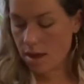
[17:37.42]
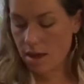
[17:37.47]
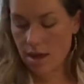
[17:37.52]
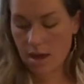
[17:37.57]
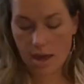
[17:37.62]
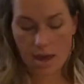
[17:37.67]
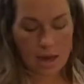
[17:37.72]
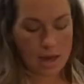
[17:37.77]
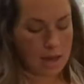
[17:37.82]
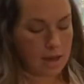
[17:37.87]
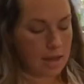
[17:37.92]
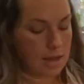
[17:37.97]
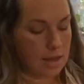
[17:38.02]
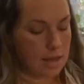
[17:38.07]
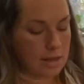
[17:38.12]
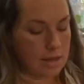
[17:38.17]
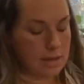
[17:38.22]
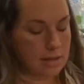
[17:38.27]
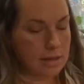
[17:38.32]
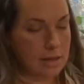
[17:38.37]

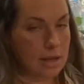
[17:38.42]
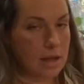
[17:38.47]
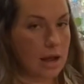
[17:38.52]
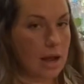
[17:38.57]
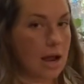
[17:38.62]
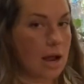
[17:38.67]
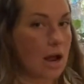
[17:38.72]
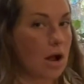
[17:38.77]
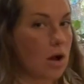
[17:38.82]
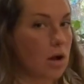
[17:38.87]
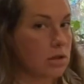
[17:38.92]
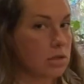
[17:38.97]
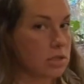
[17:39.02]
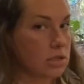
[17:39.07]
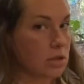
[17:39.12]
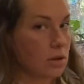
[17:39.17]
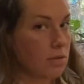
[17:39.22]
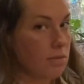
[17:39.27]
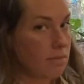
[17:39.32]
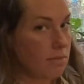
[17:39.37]
And I
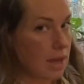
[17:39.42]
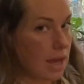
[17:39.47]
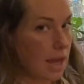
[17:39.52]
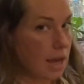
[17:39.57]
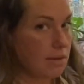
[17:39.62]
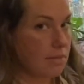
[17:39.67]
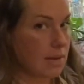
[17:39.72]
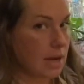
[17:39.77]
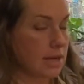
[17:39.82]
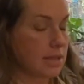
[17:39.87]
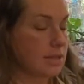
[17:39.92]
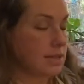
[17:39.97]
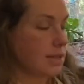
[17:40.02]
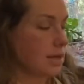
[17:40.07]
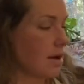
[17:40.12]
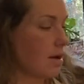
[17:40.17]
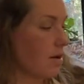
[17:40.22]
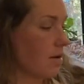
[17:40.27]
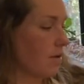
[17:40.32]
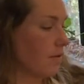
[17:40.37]
also made
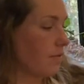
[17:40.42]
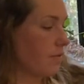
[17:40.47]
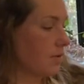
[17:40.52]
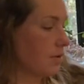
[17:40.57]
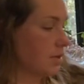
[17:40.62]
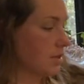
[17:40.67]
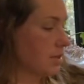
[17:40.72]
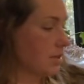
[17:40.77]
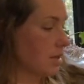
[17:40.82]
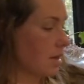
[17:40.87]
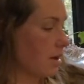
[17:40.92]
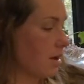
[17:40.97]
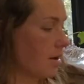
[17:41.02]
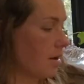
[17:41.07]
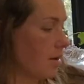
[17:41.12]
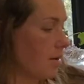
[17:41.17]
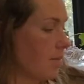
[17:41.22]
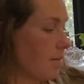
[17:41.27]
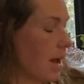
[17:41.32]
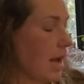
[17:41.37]
myself
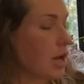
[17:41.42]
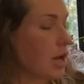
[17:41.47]
some,